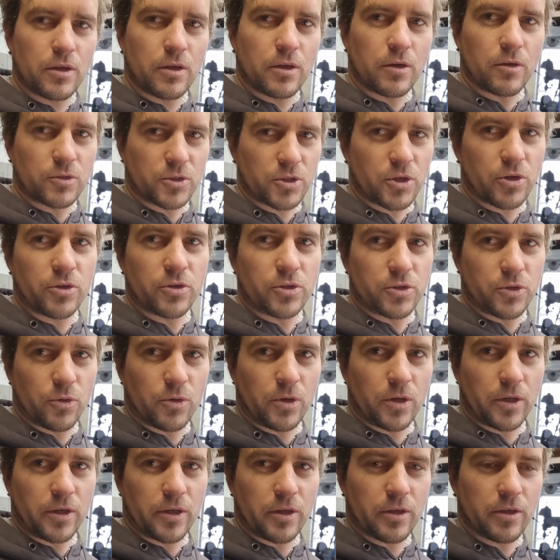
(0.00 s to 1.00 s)
I'll show you
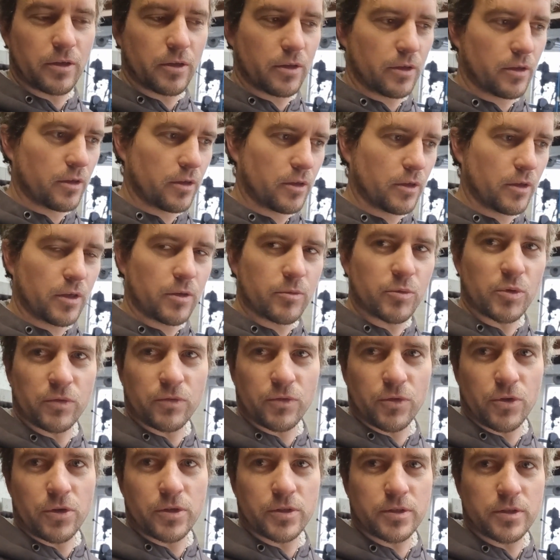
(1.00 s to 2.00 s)
shortly, but
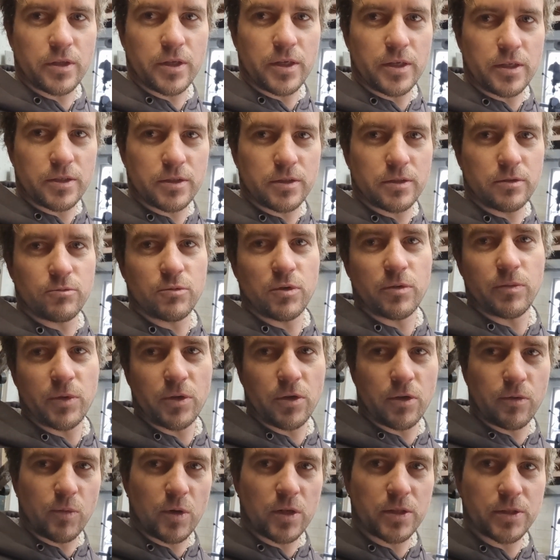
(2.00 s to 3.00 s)
first let's rip the
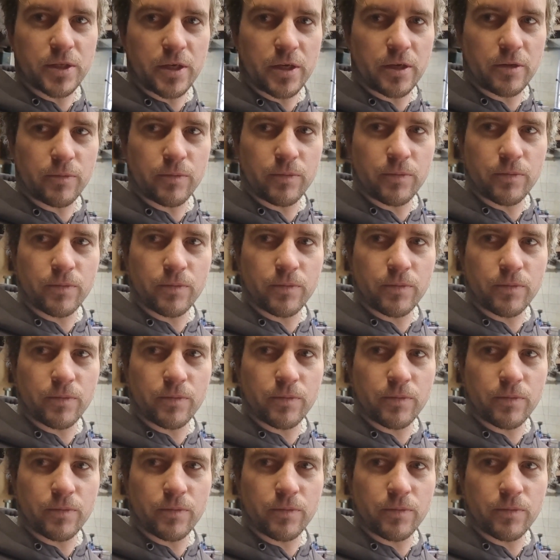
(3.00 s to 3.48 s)
old ones out.